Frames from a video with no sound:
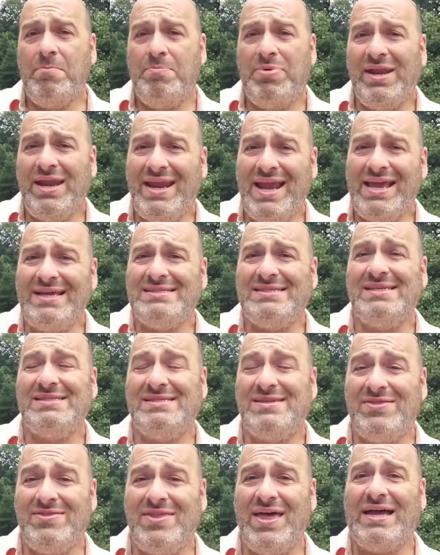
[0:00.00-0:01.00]
But in
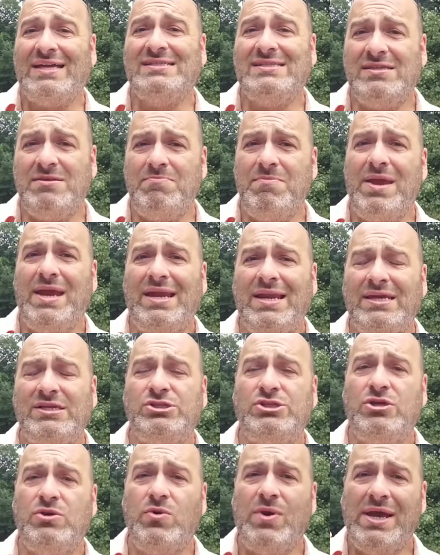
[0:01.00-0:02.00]
essence, that's the main
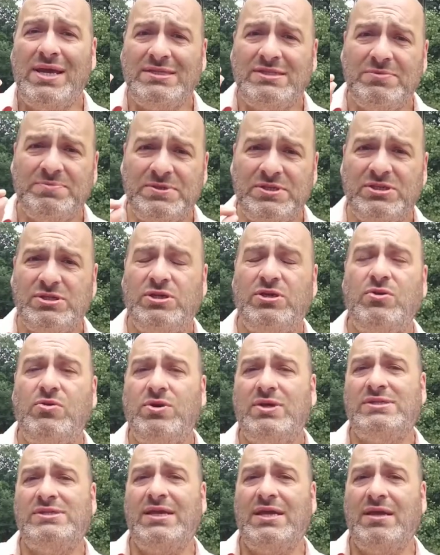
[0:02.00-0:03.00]
issue, is
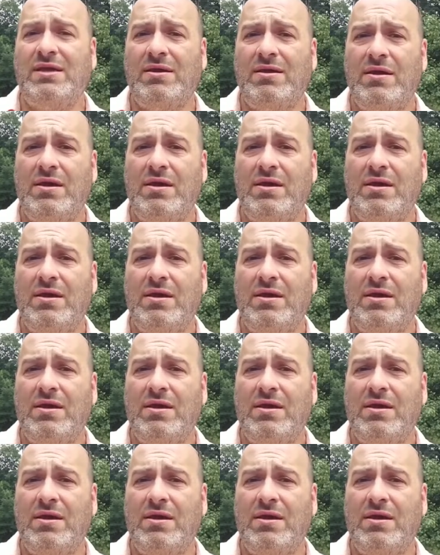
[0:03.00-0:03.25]
obscurity.